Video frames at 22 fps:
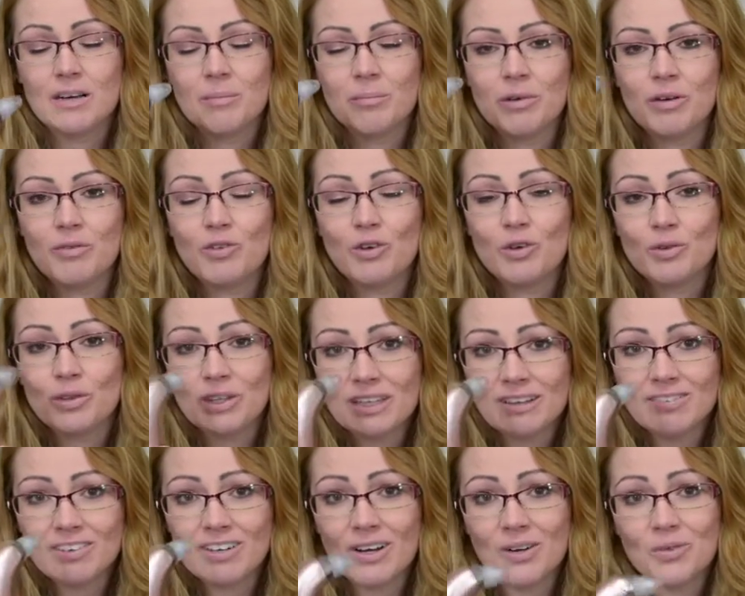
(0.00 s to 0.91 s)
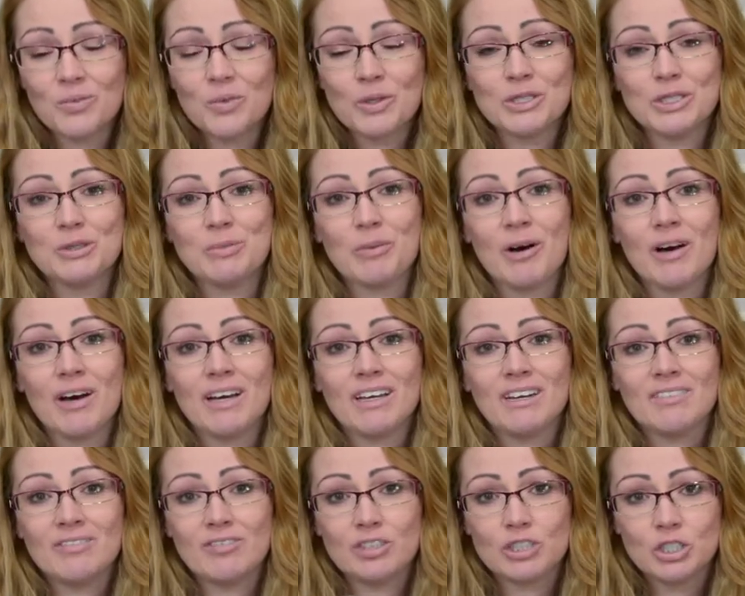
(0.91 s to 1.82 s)
If you leave it on one
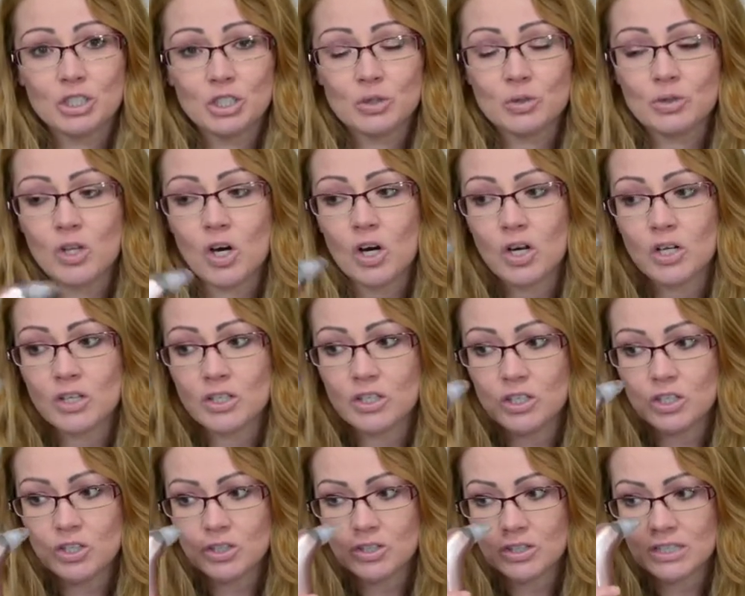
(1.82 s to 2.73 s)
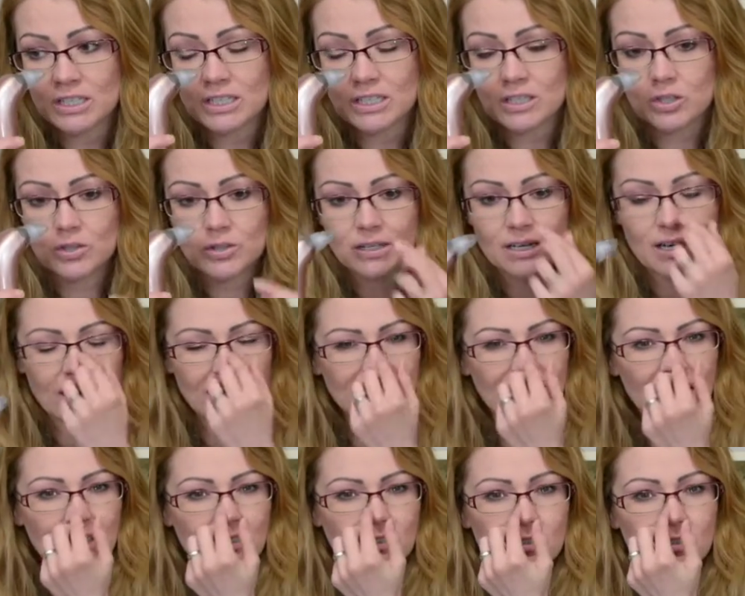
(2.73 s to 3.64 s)
spot for too long, you're going to create
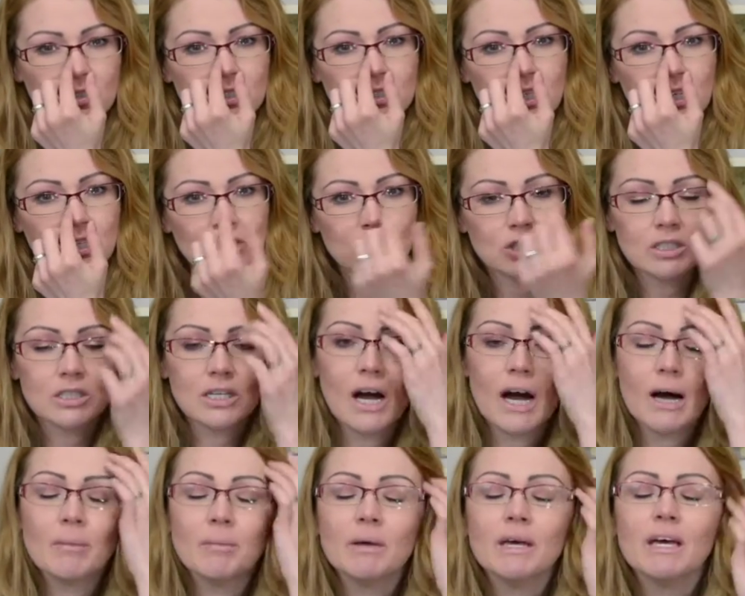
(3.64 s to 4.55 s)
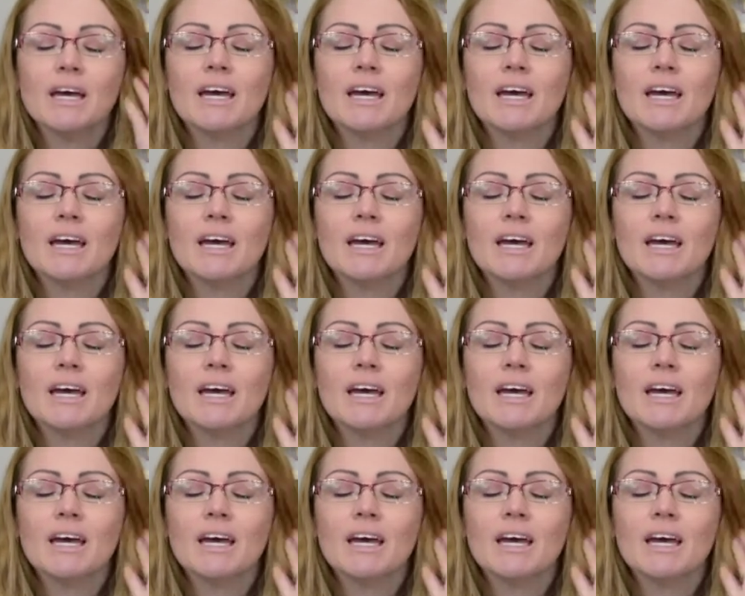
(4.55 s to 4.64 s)
that little suction cup